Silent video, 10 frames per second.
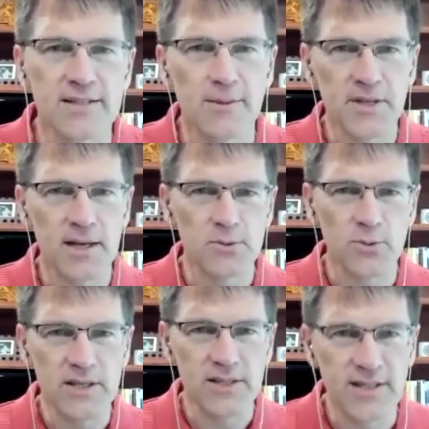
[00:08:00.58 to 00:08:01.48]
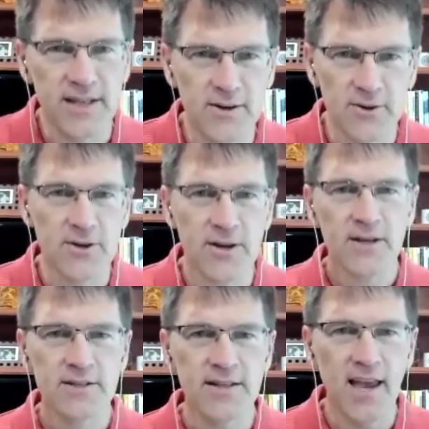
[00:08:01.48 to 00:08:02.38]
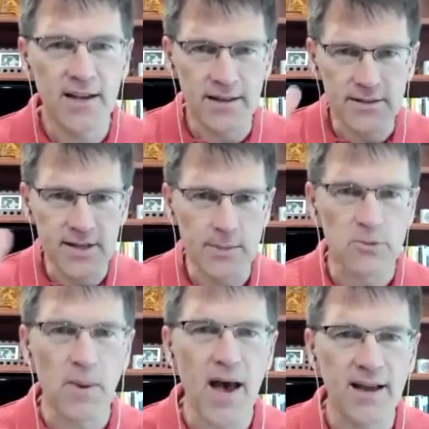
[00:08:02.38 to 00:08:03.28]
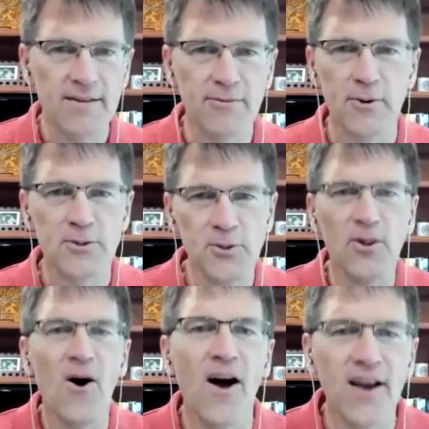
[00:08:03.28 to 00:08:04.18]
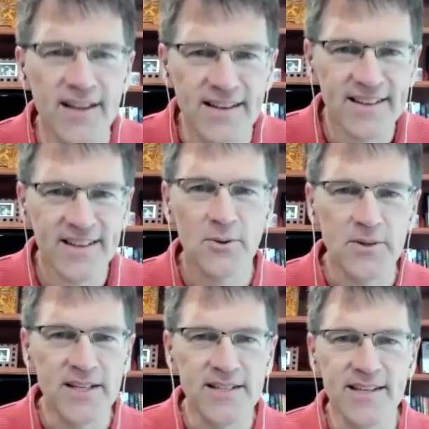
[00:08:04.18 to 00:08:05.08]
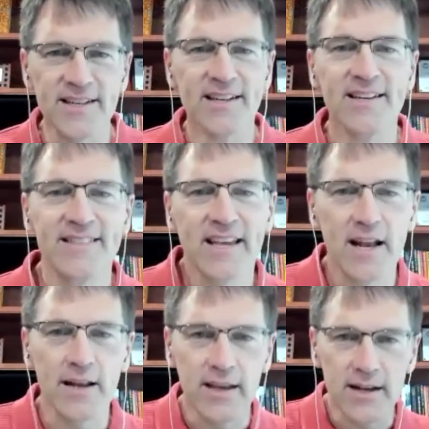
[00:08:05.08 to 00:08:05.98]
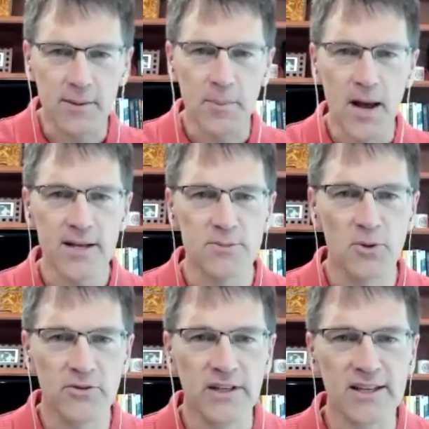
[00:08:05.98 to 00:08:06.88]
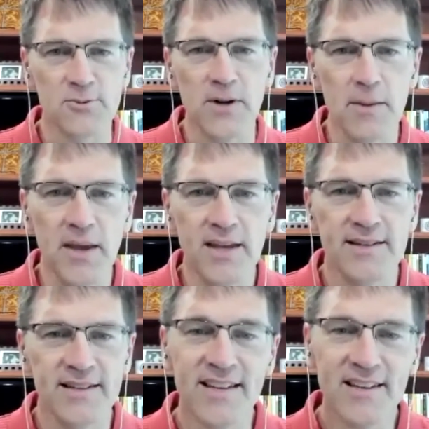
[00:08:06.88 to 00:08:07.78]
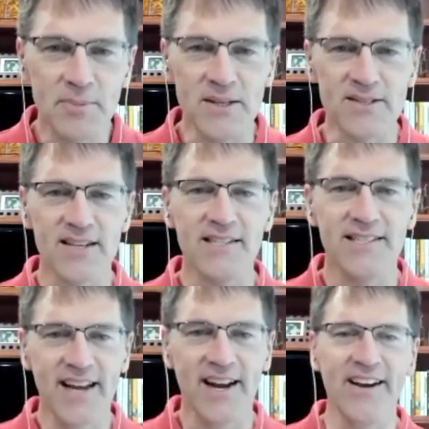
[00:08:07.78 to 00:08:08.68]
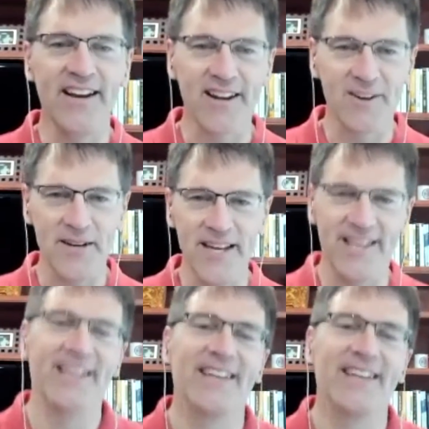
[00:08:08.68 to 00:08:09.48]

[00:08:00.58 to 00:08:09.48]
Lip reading: sometimes we sit or stand in the same spot for too long, and we need to kind of get our bodies moving, because we're not made to be sedentary, are we?